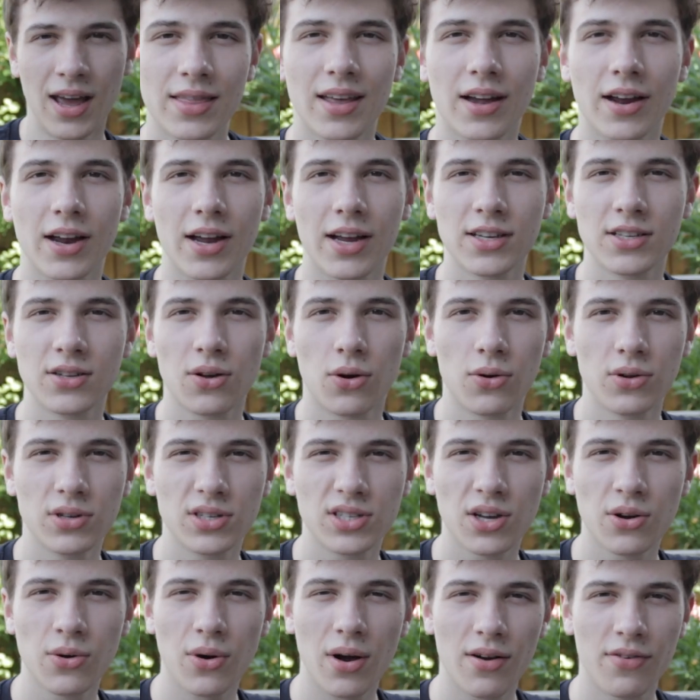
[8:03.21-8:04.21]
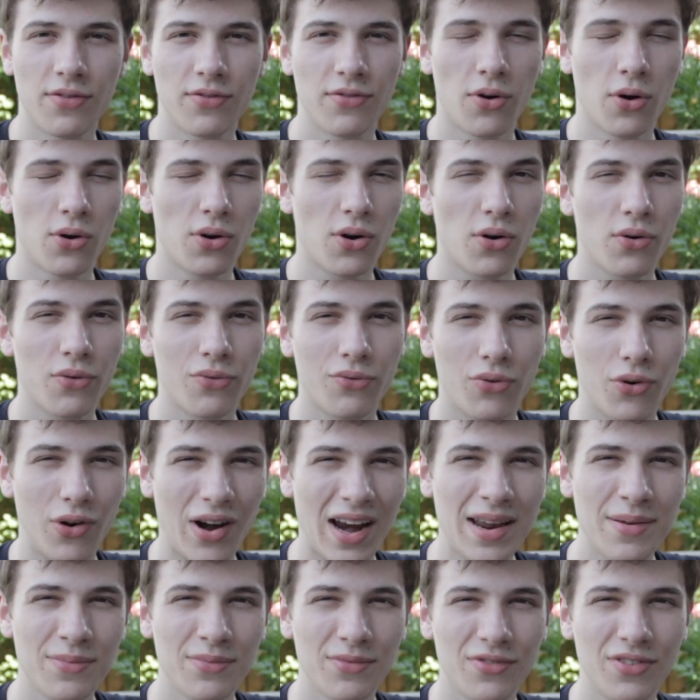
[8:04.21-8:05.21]
There is also a photo
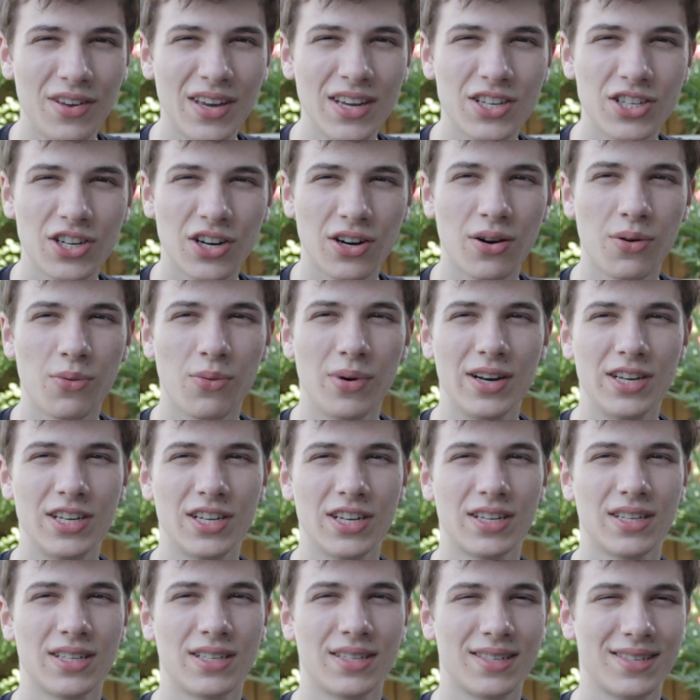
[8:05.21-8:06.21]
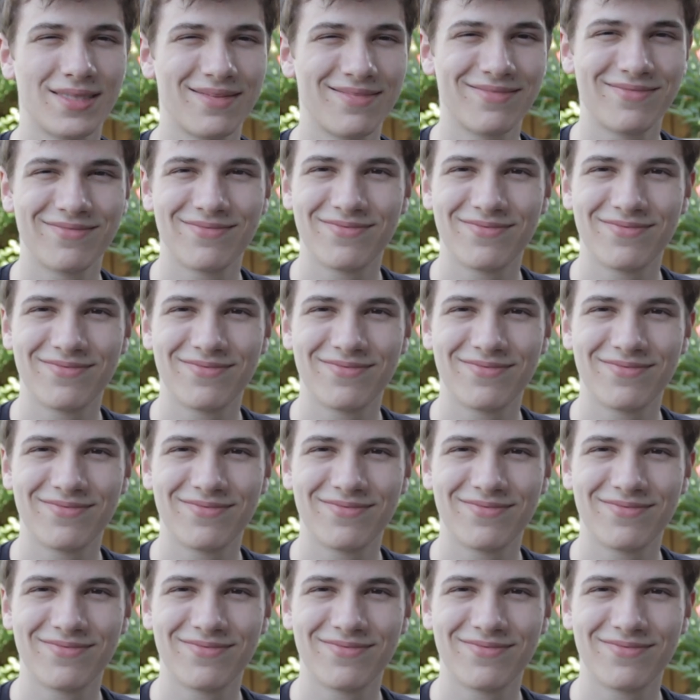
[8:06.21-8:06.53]
frame feature, which is